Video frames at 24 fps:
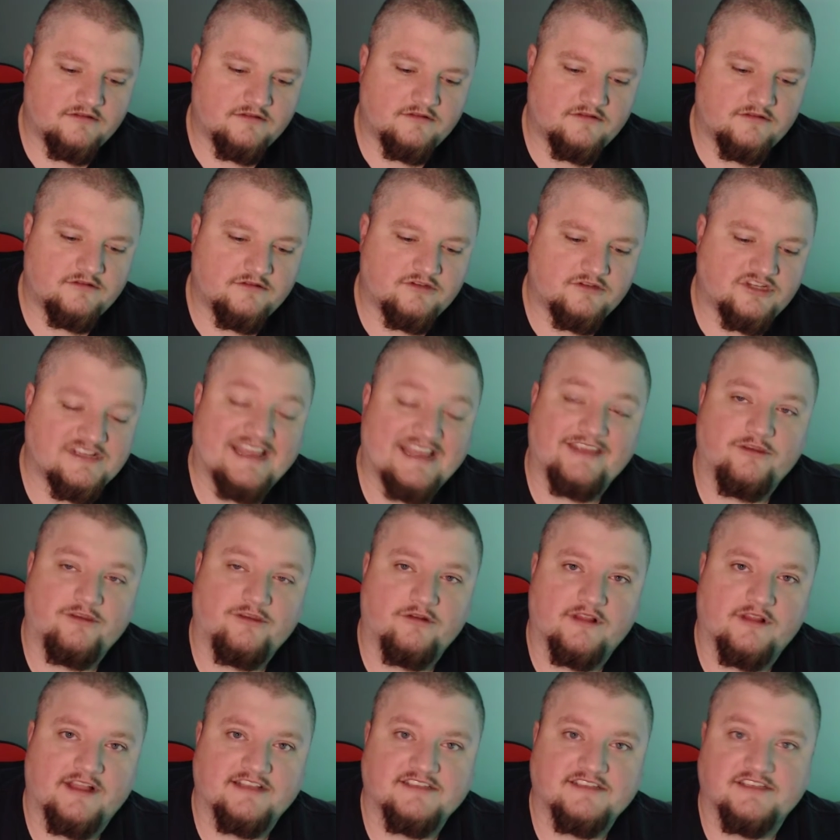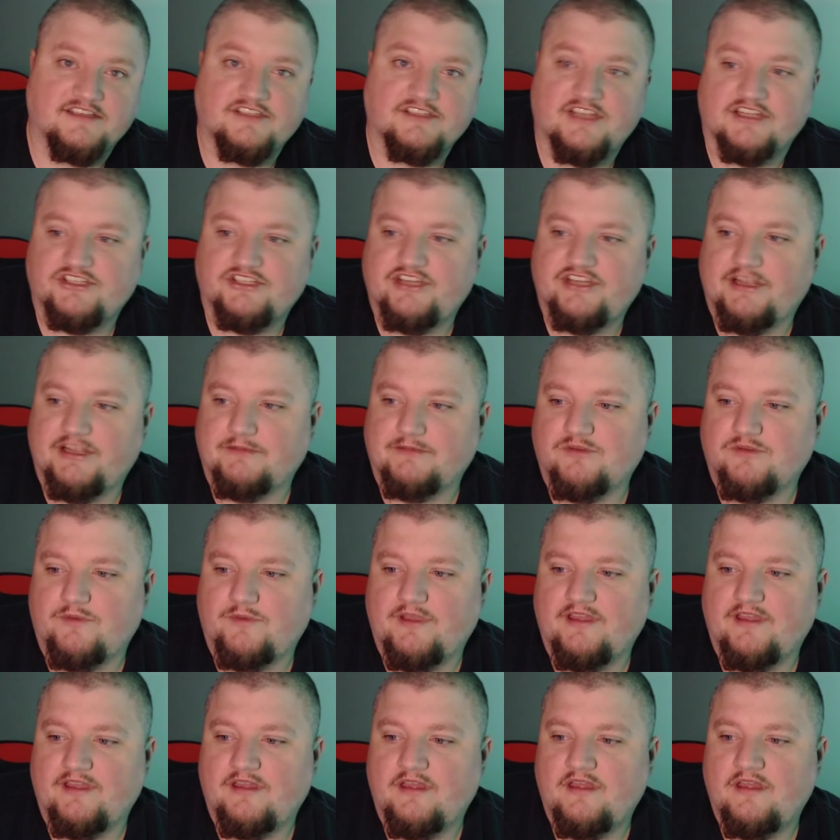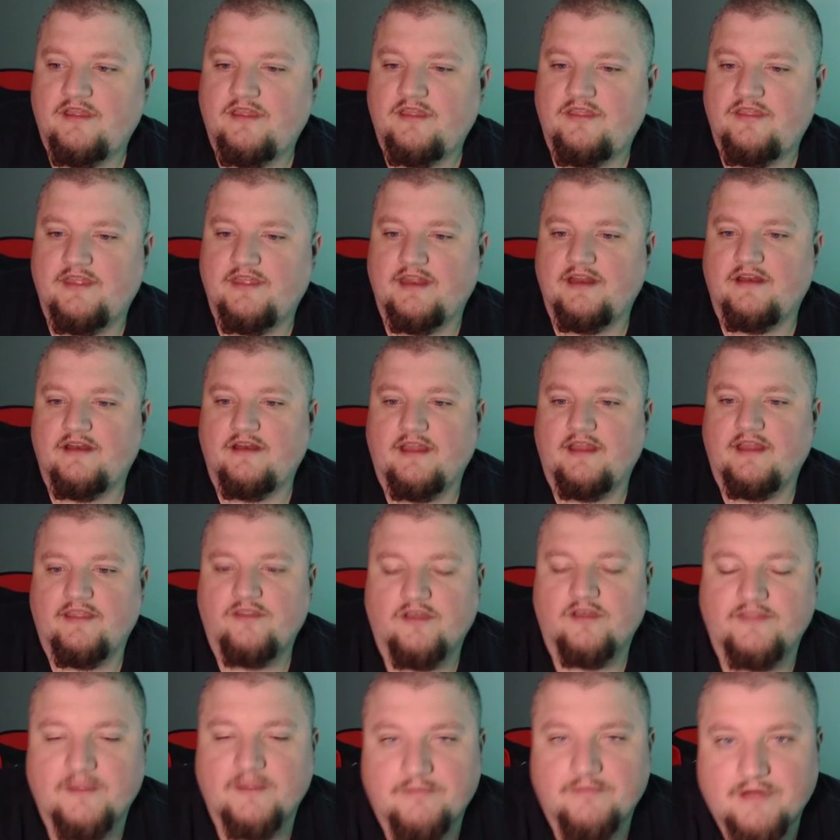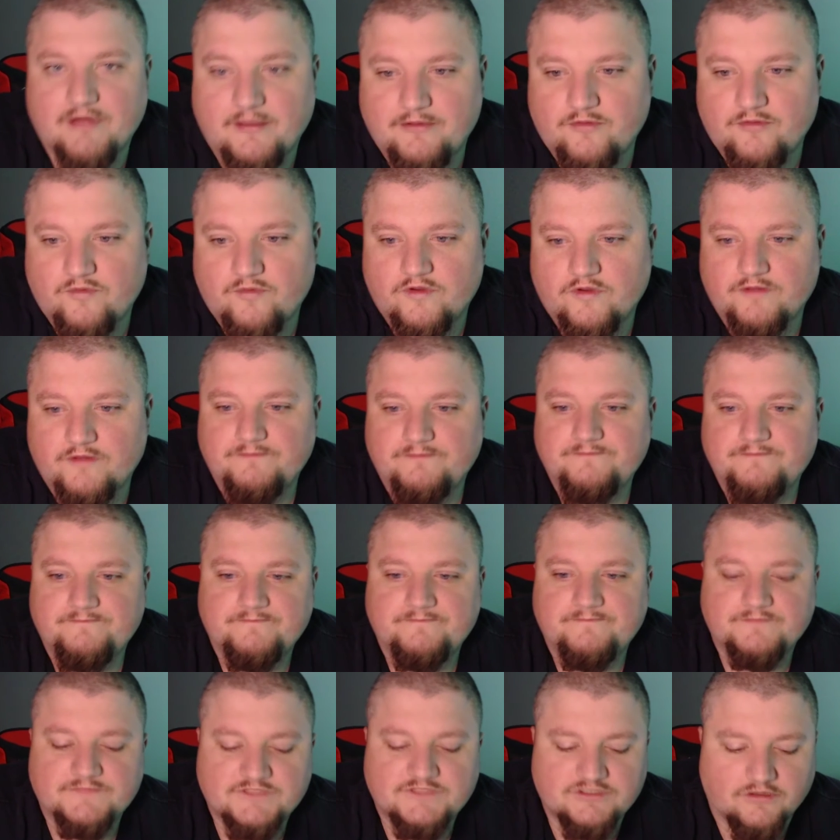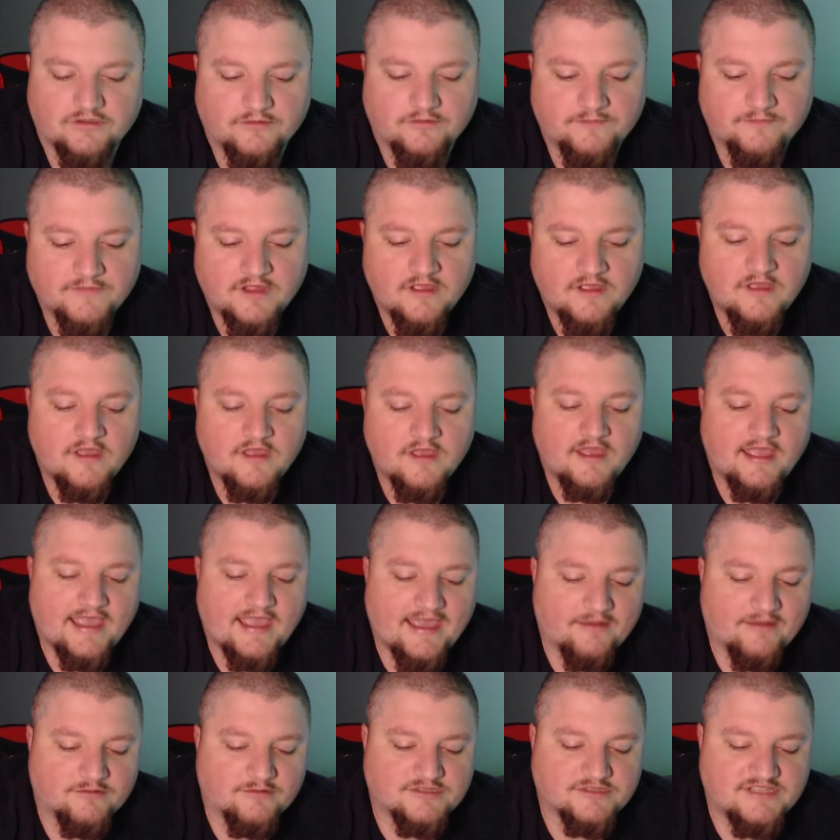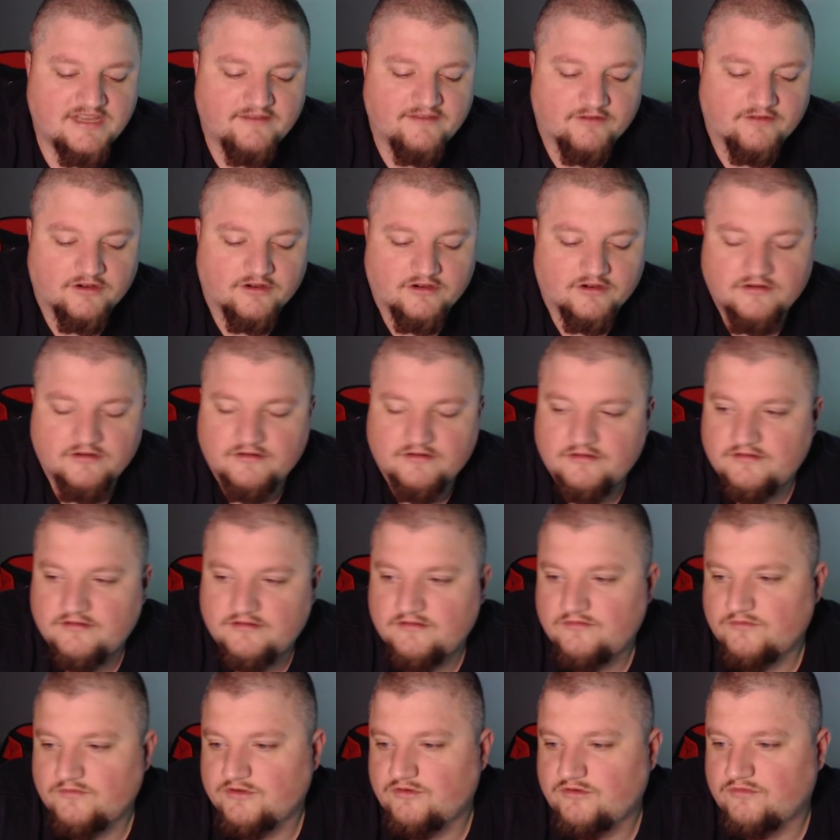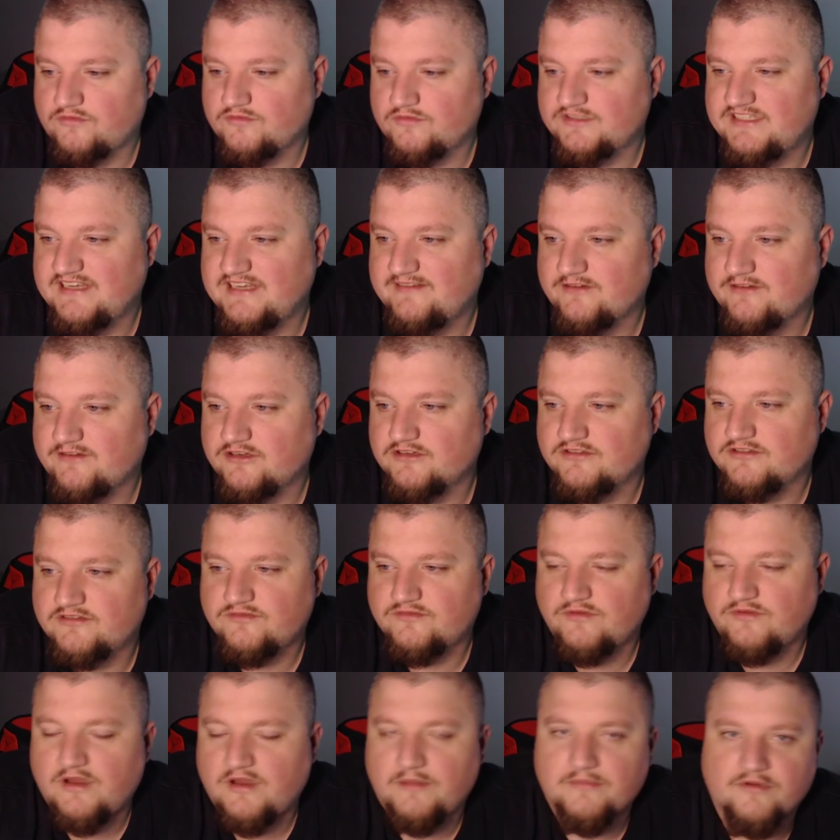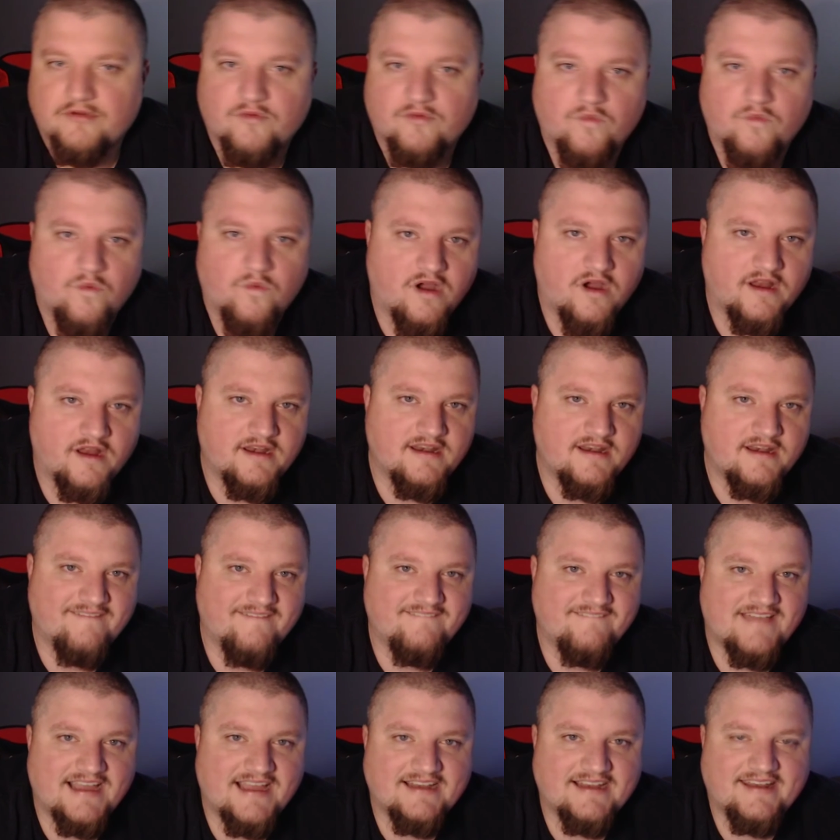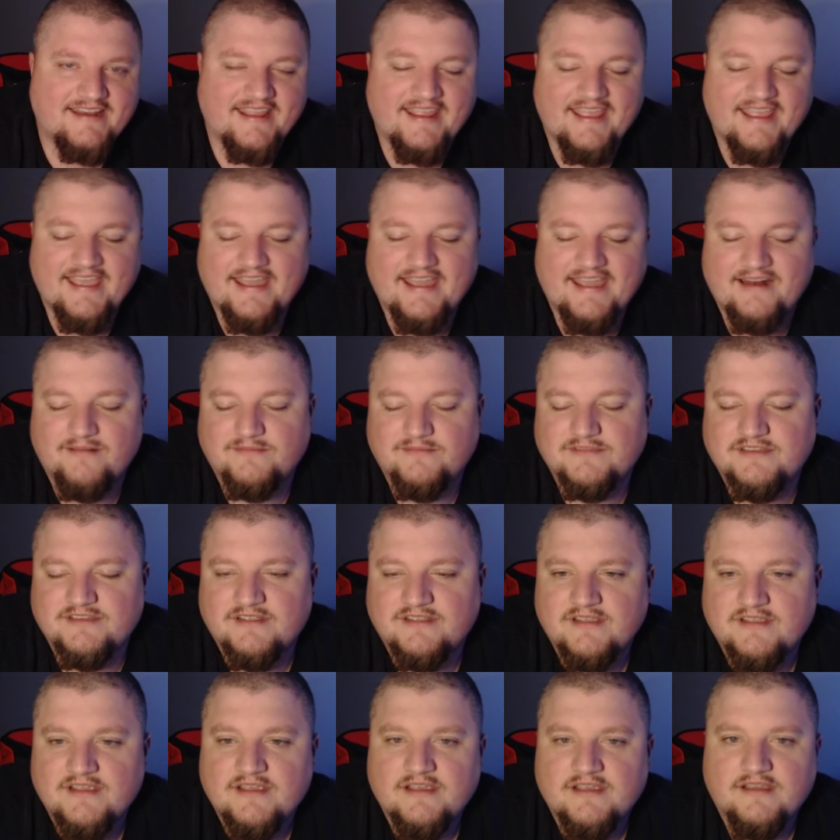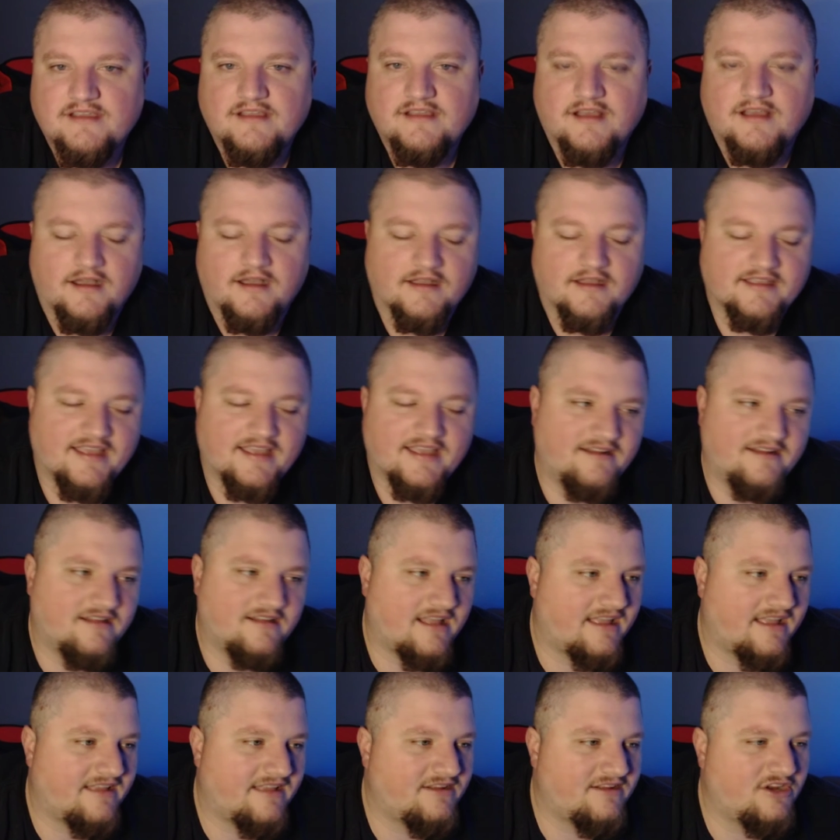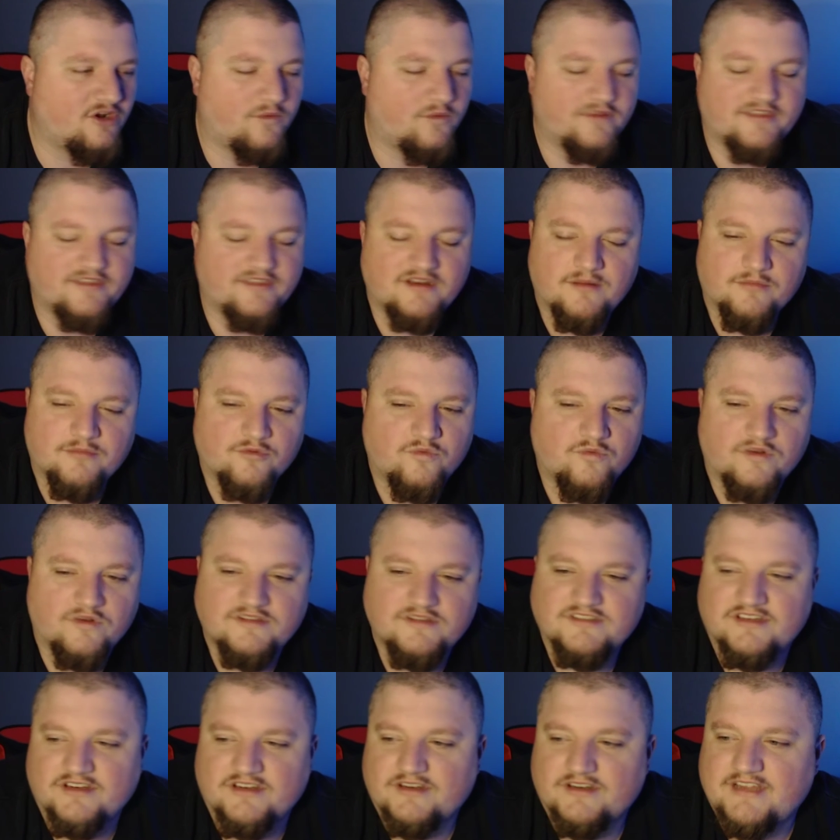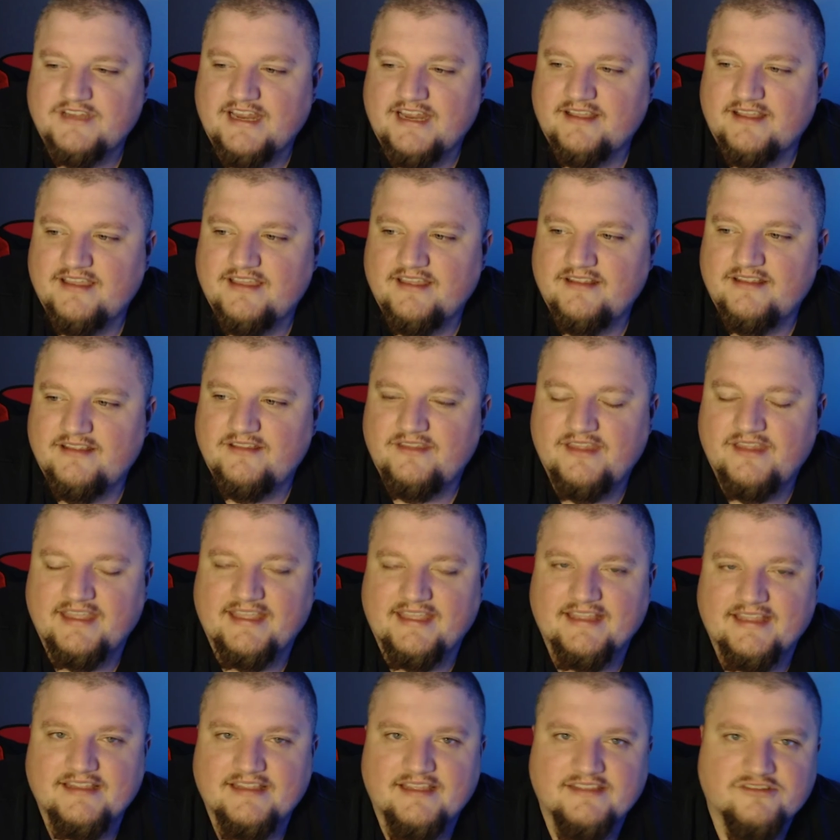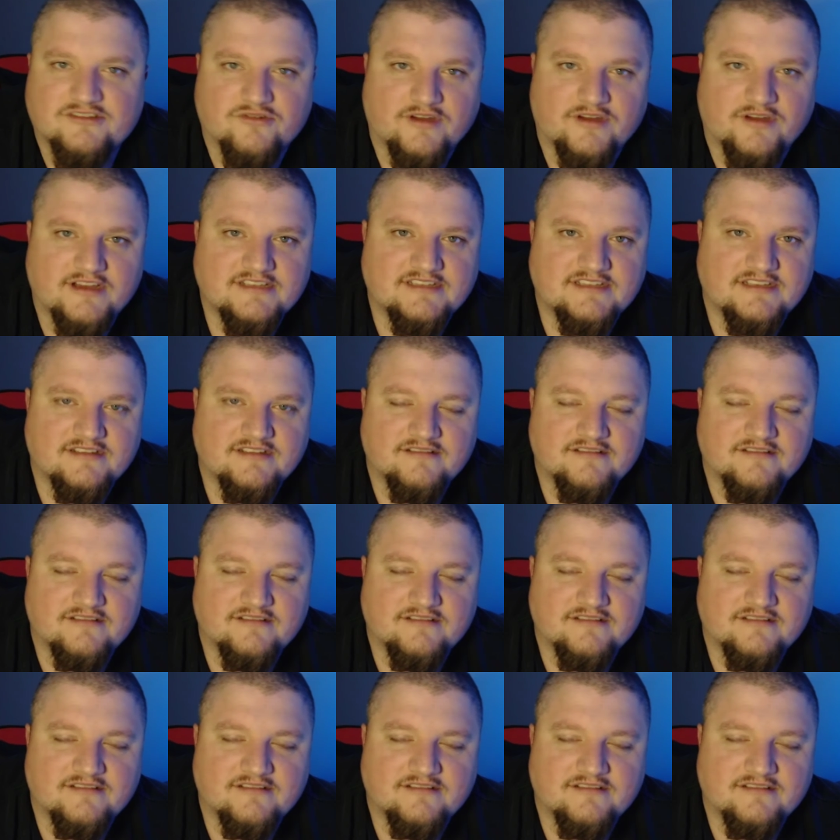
just not utilizing Josh Jacobs the way that I thought they probably would. So, at receiver, we're going receivers. Number 1, Davante Adams. Again, you know what? The number ones are kind of like it's crazy.